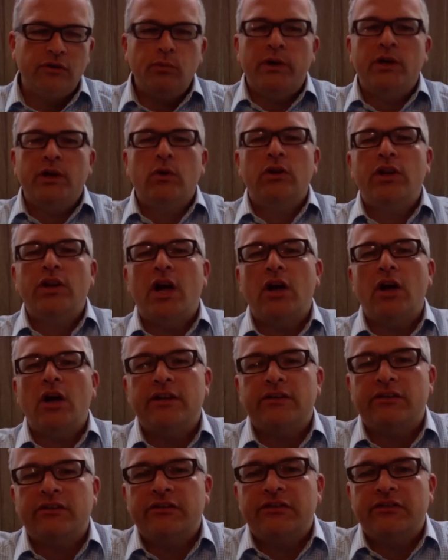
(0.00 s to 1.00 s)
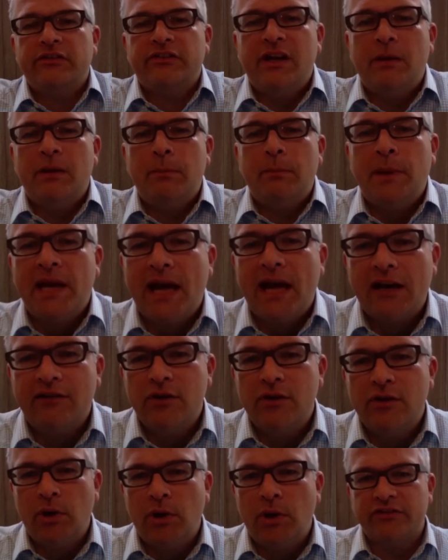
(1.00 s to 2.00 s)
we all know that stepping out of
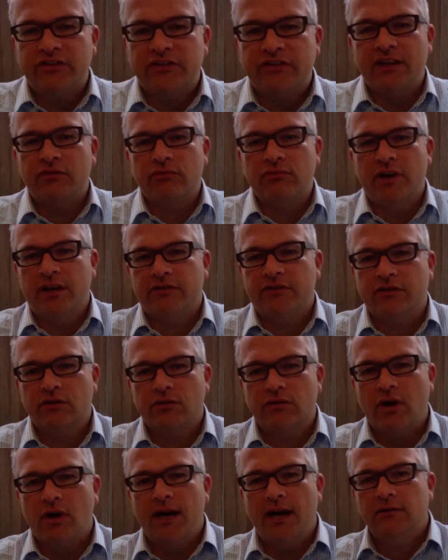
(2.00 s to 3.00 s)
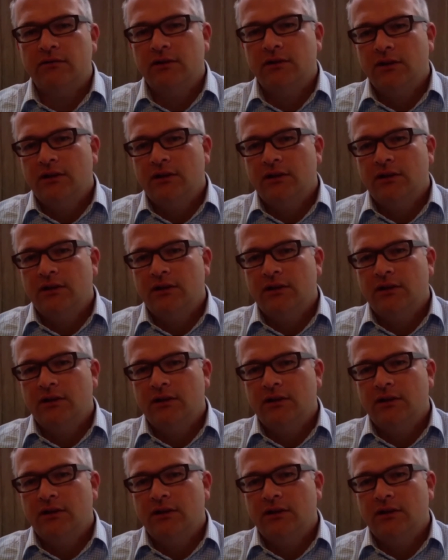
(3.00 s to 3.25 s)
the box takes risk, right?